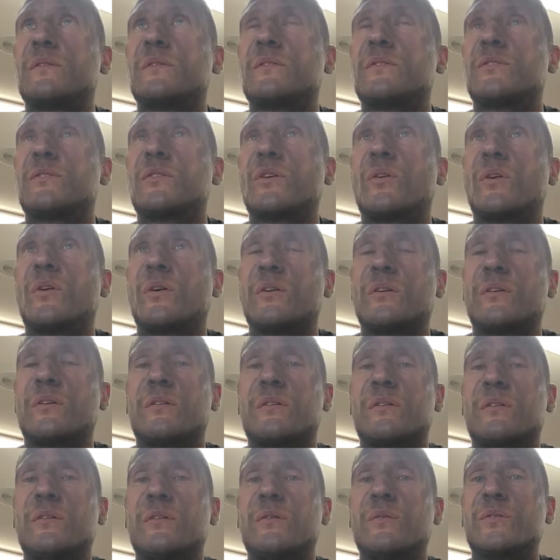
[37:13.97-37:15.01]
So
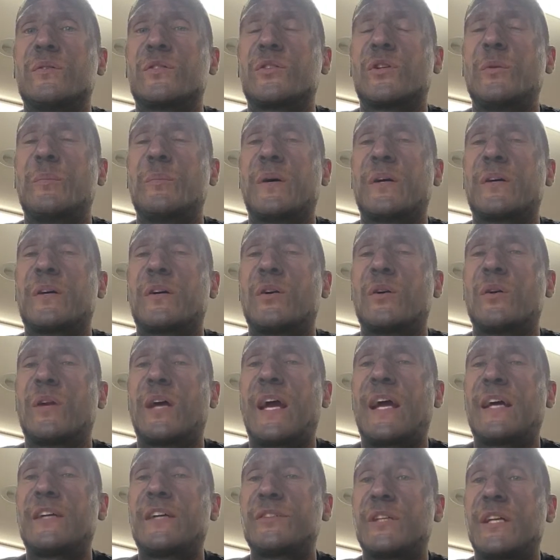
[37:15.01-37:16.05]
use coupon code
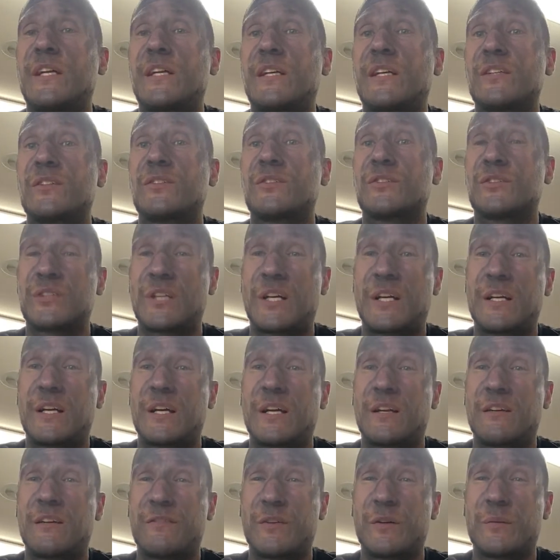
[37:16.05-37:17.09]
hashtag get your shine
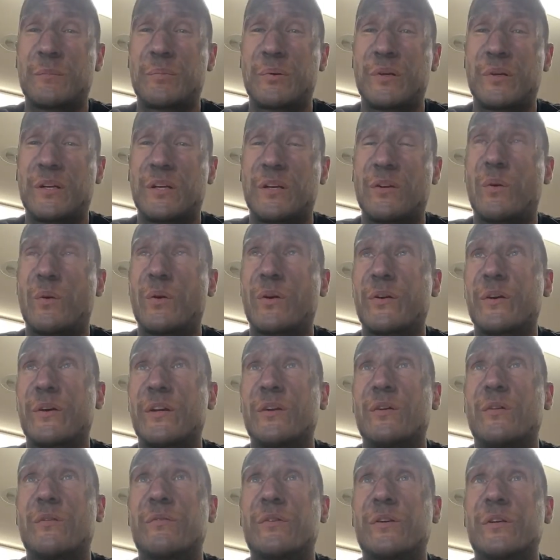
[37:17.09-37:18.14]
on if you're putting an order in
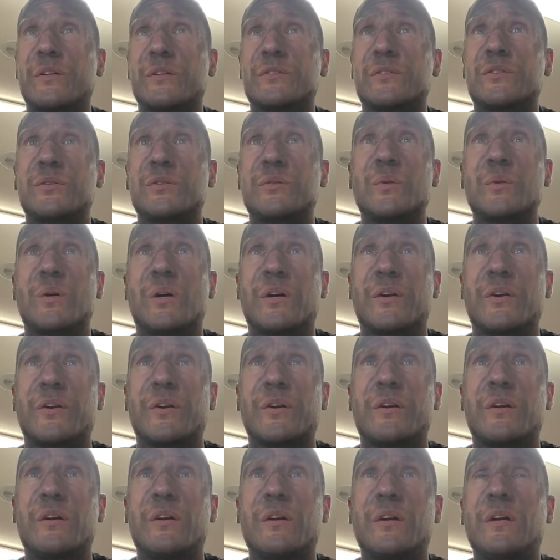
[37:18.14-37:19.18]
over 200.